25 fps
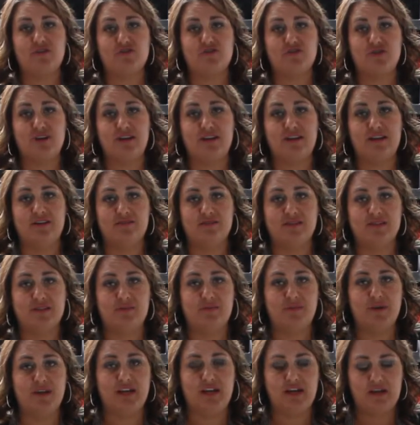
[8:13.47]
you're trying to kill
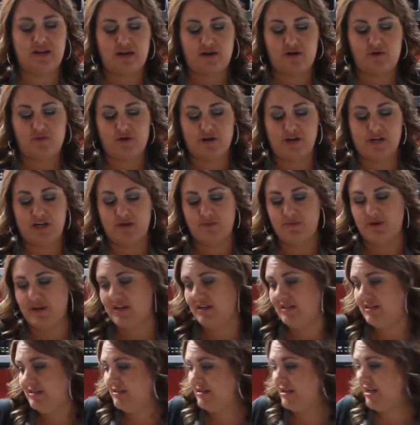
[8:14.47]
somebody, and I don't want
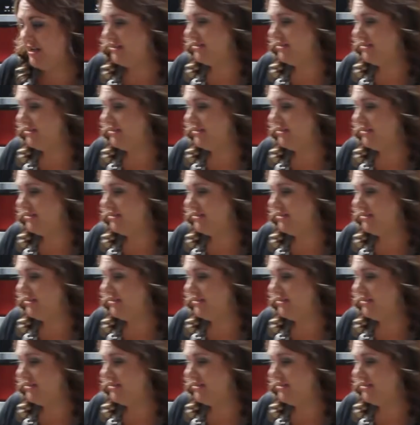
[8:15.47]
anybody to die